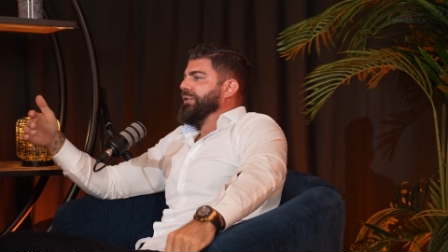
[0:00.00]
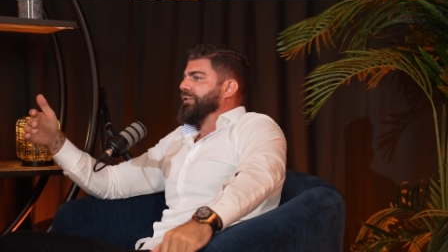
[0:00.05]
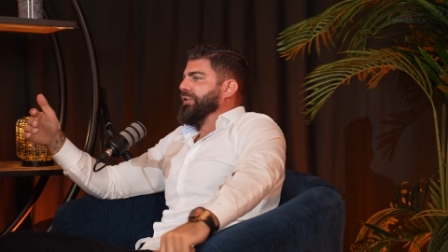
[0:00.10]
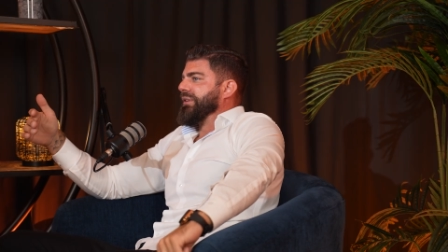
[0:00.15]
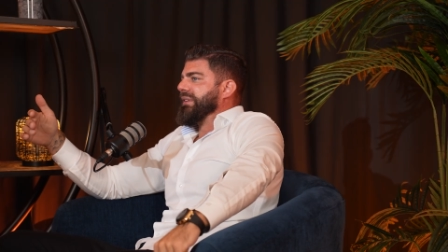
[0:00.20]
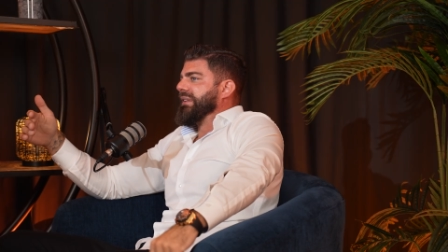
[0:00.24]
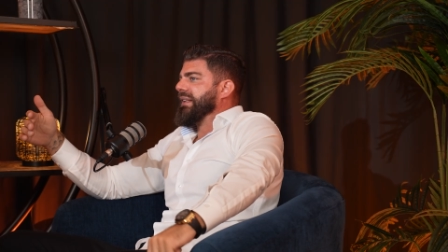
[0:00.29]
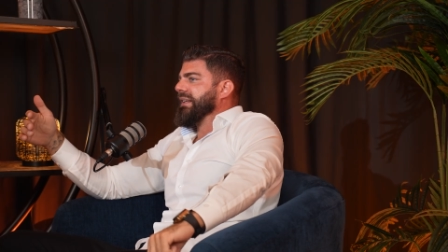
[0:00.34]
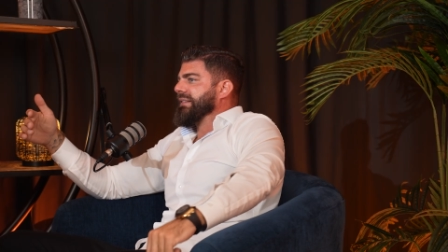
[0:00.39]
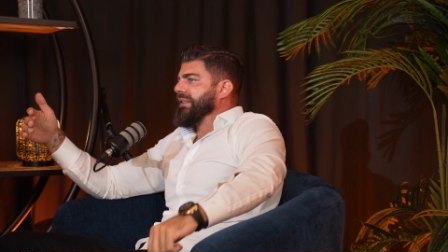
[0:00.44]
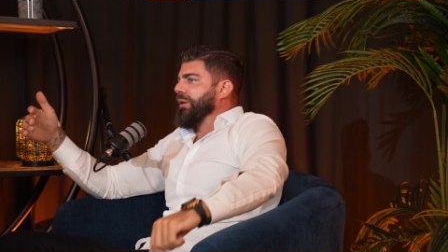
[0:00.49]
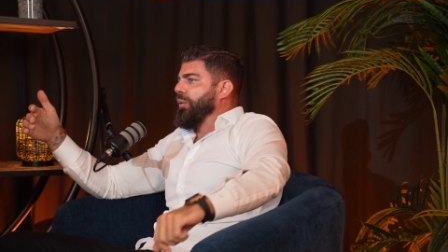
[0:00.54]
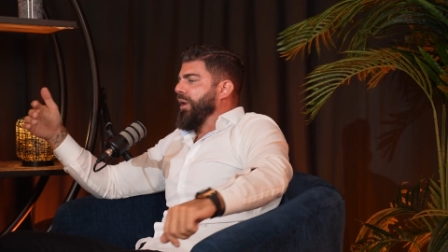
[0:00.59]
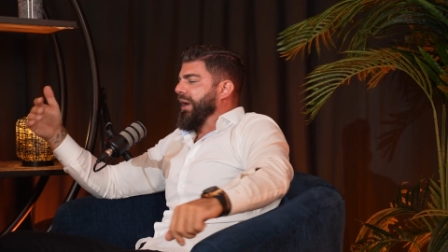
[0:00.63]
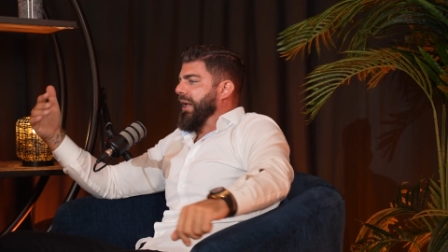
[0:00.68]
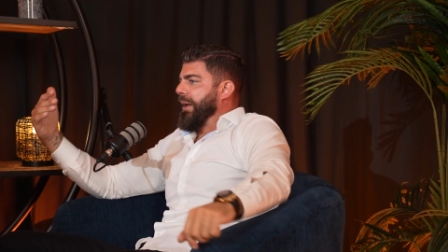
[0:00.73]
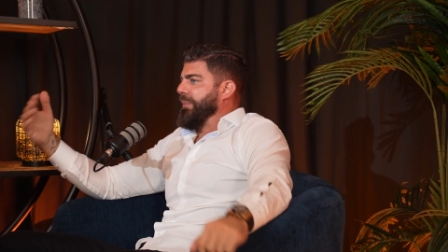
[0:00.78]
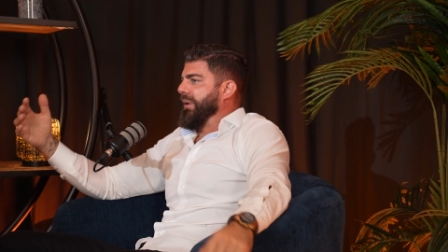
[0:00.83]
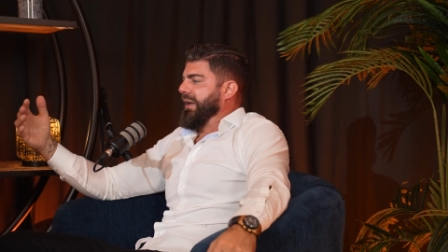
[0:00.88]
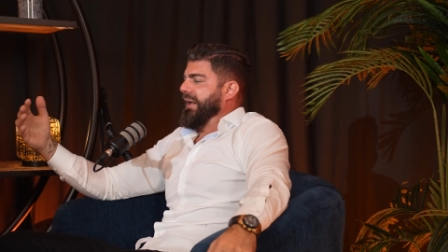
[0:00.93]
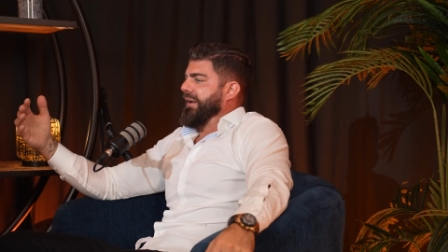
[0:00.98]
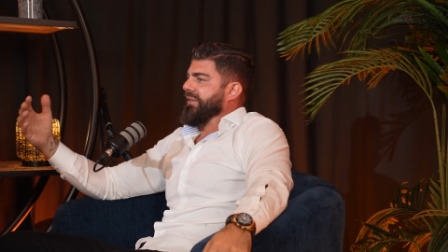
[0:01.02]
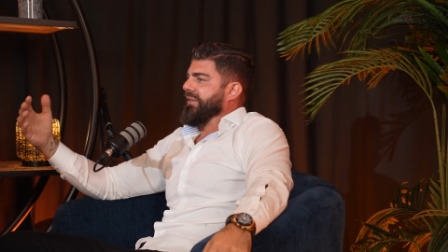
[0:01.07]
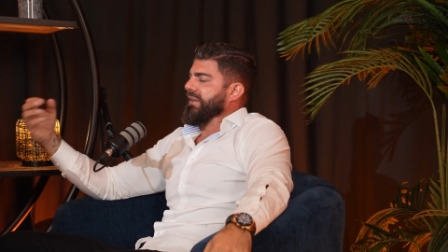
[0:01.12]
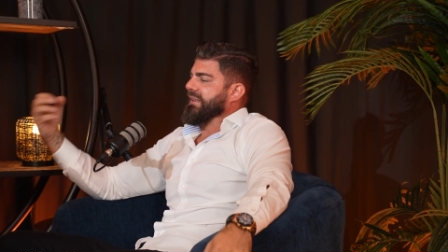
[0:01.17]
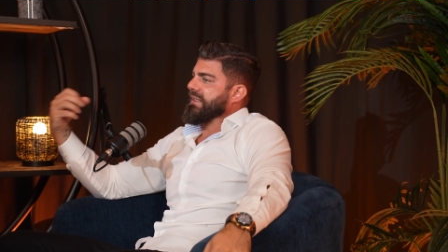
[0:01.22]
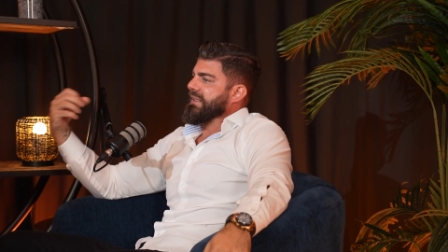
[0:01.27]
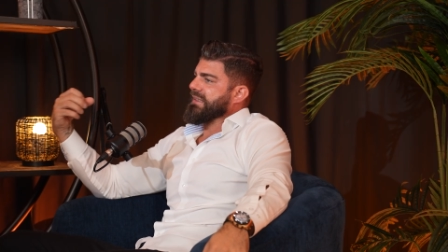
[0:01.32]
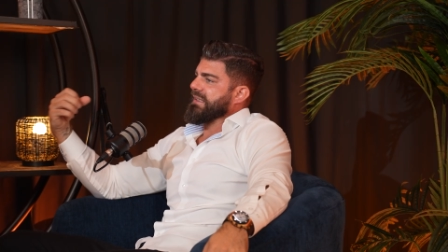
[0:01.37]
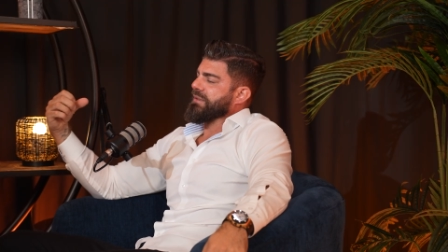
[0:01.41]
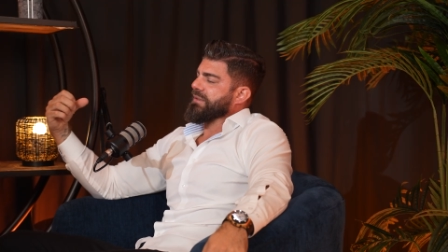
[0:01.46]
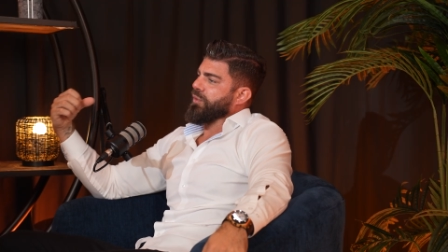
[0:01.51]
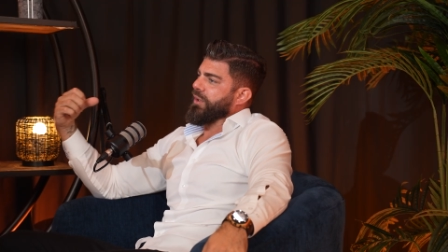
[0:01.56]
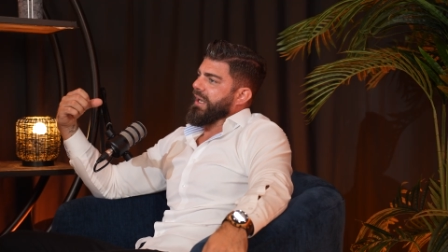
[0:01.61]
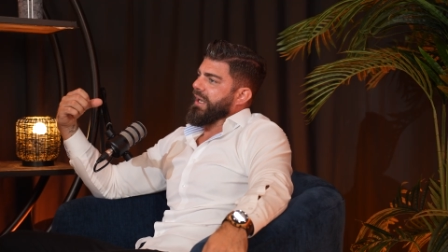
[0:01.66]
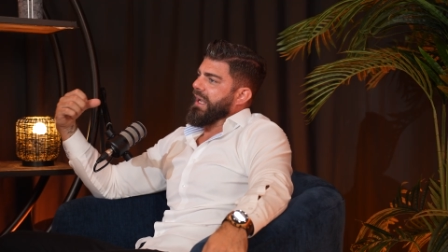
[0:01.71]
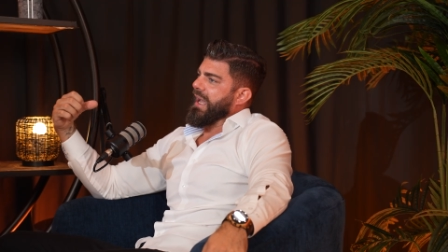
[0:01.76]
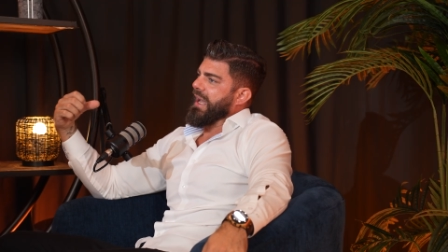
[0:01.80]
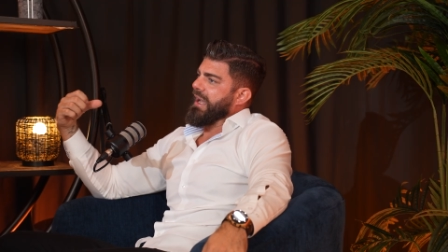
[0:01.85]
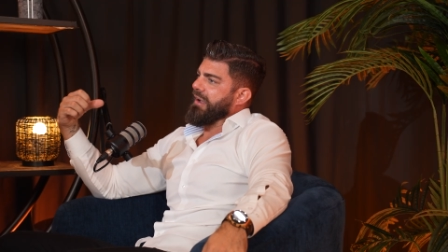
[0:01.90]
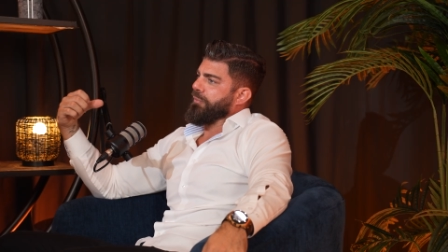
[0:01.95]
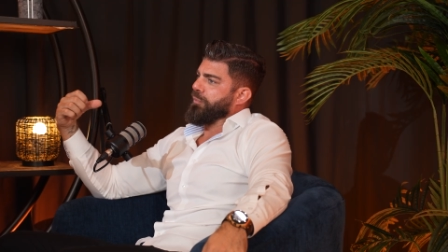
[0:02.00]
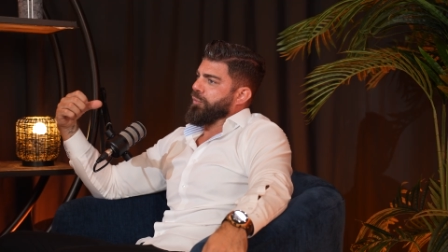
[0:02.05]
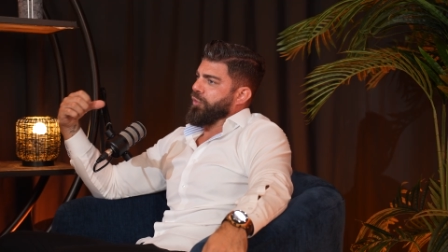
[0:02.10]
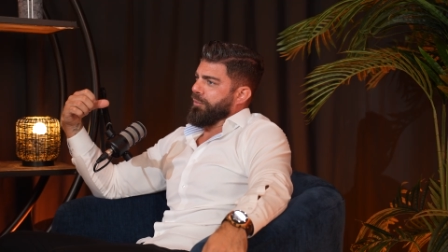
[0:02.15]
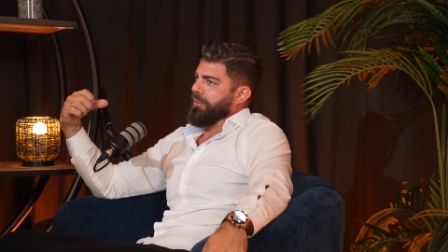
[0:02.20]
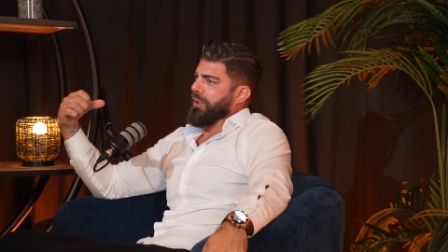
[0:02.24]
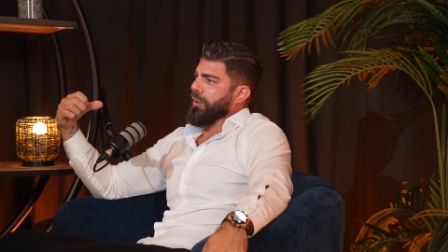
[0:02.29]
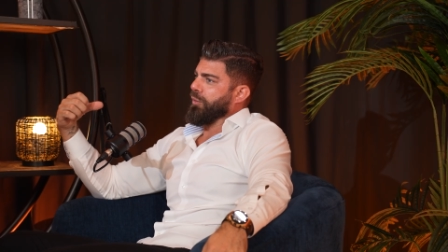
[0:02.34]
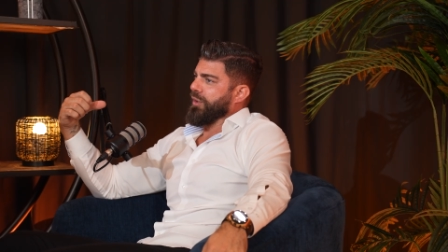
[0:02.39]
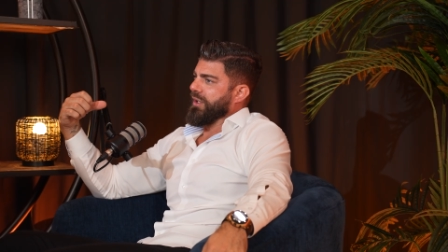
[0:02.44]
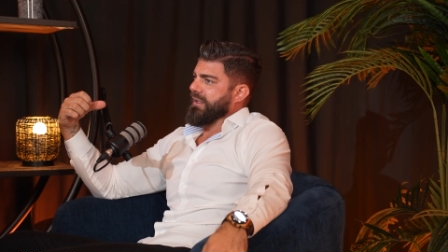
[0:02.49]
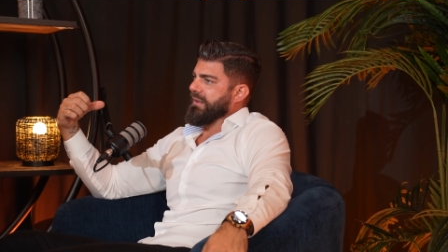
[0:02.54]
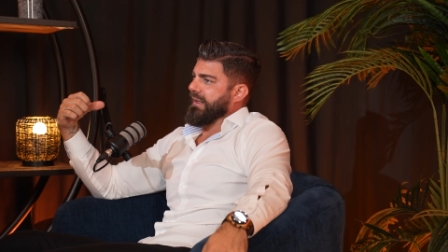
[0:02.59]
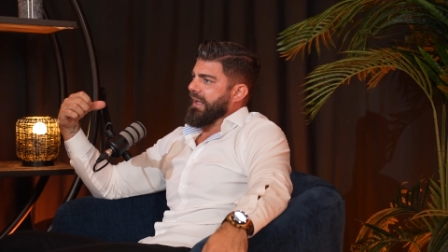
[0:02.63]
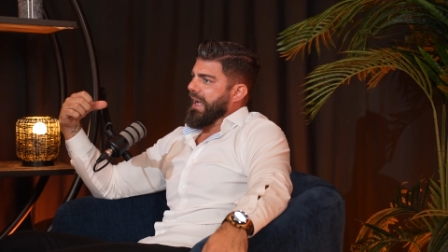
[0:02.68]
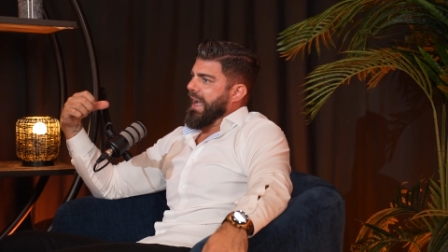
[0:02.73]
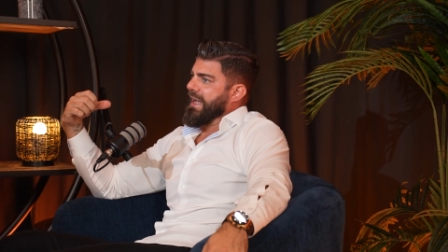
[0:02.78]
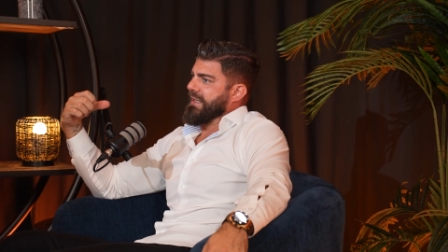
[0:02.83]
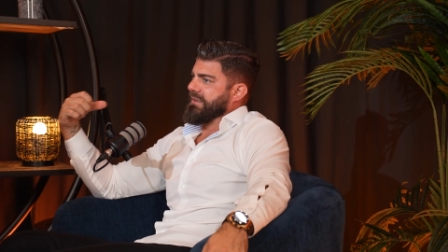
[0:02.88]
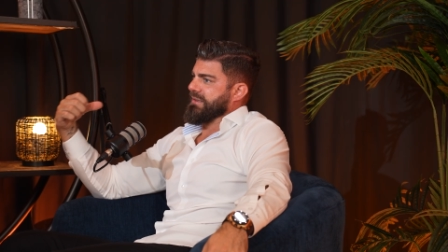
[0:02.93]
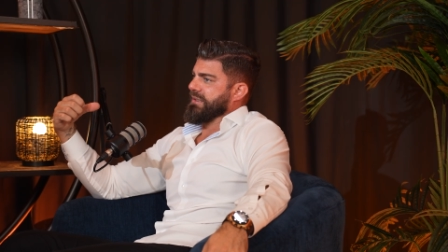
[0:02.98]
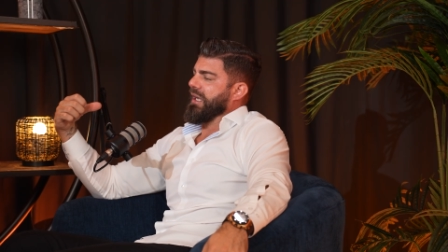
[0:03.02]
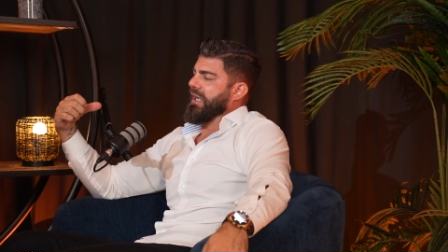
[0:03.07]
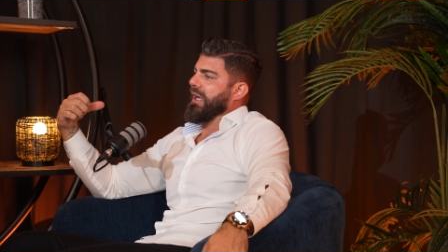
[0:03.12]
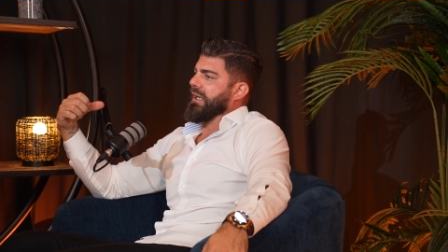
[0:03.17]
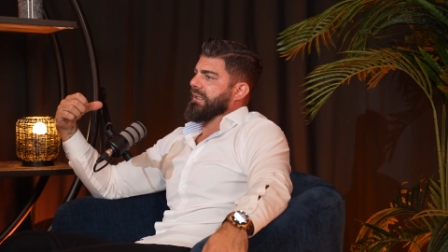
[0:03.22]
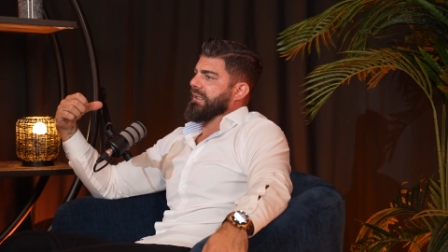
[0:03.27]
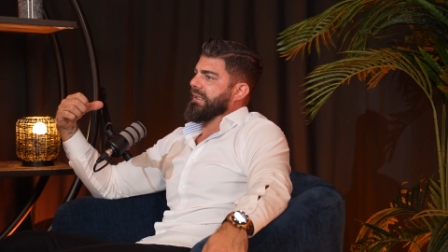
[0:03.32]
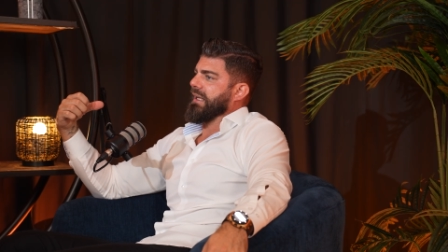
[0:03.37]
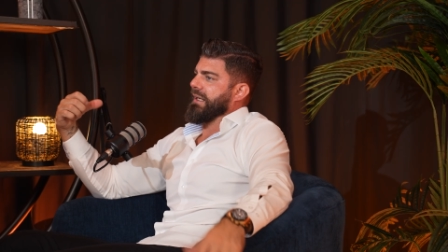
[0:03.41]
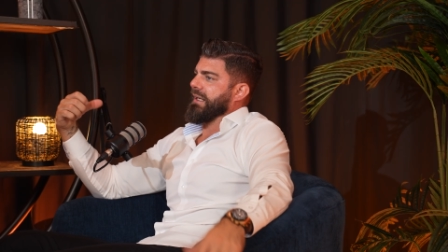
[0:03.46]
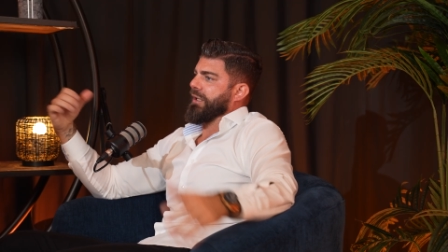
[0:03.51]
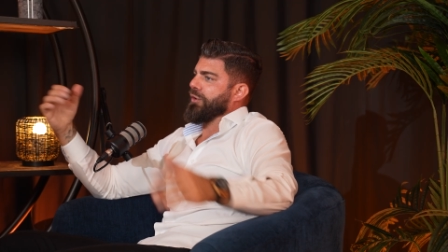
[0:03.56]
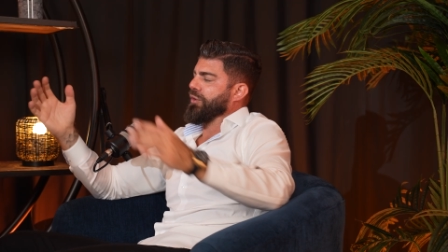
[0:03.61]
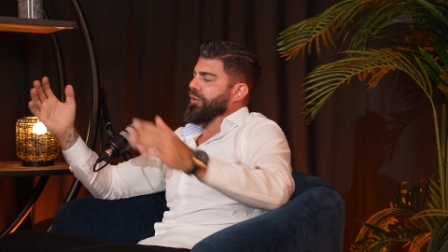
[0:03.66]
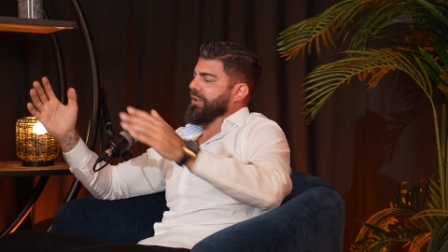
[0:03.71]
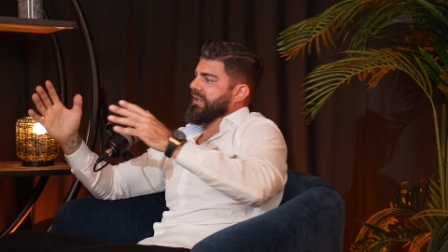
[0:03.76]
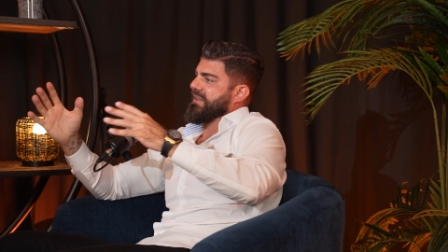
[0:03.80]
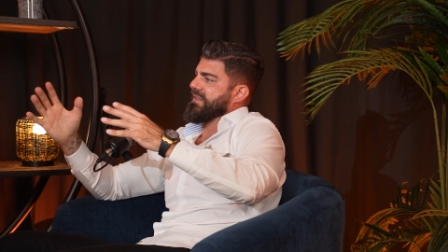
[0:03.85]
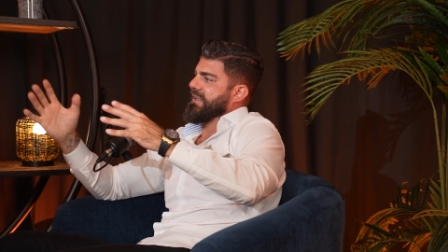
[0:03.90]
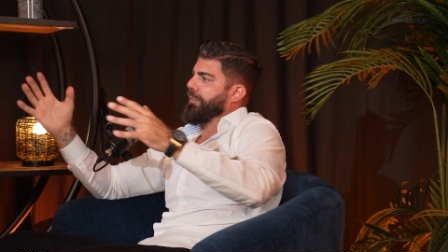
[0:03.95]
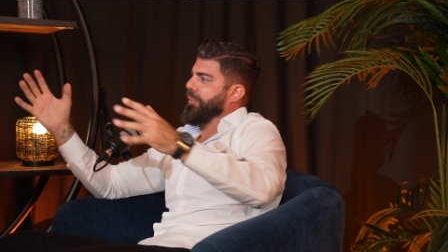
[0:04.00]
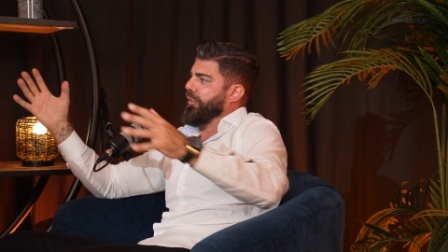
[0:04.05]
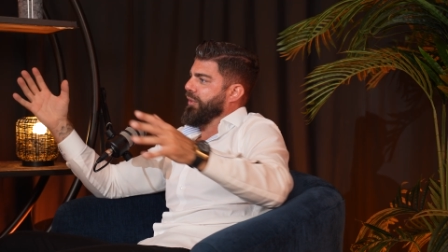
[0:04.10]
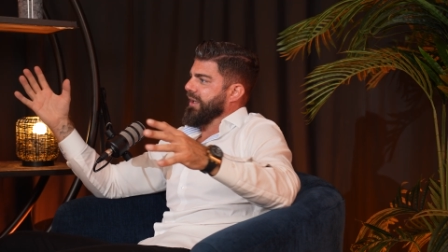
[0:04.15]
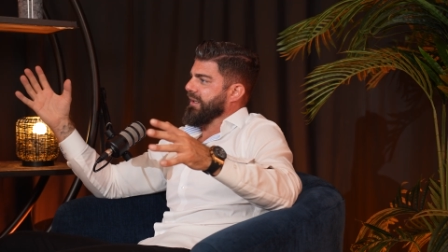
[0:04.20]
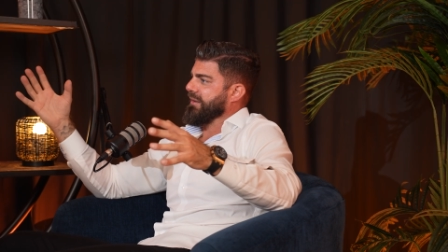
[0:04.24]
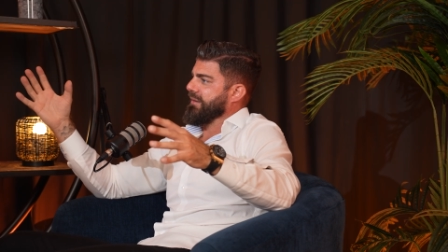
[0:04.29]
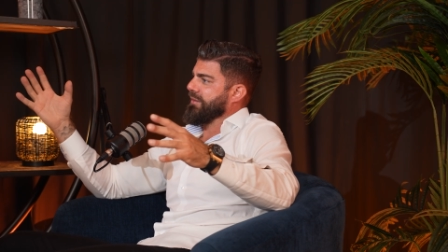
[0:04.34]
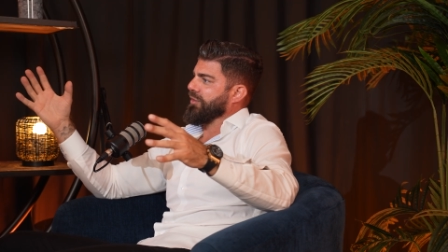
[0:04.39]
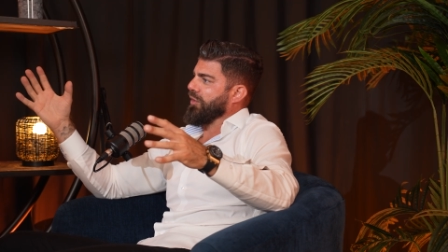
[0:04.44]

So this is what I believe, and this is what I have problem with as young, that I couldn't separate.